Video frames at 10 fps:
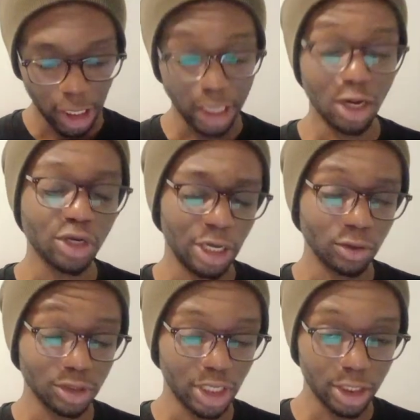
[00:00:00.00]
and I'll get
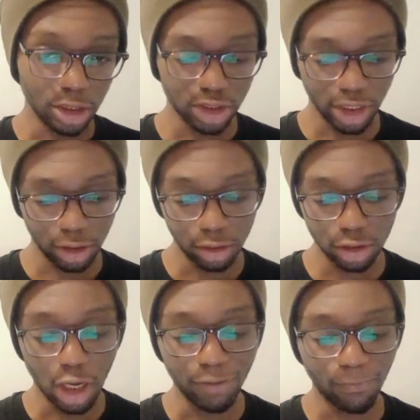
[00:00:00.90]
onto that in a second,
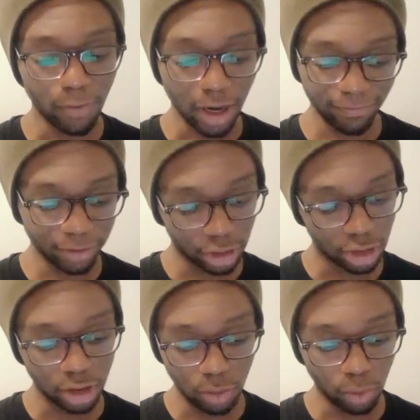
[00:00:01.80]
I think
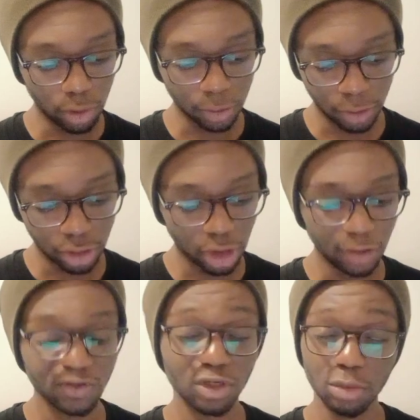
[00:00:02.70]
he would have
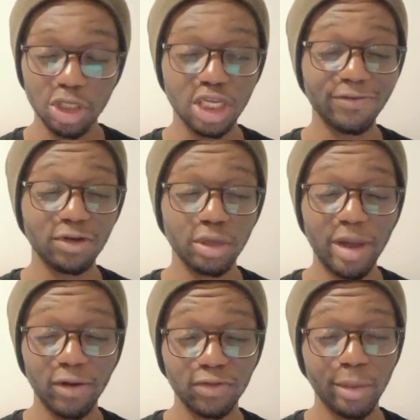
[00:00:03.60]
deserved to be given the
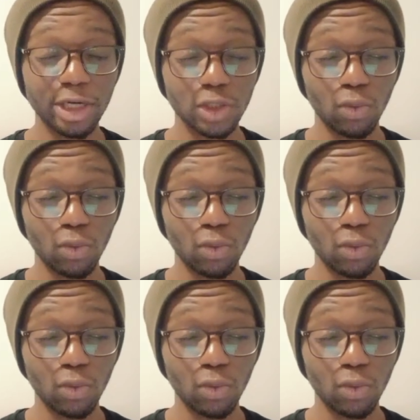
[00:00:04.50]
man of the match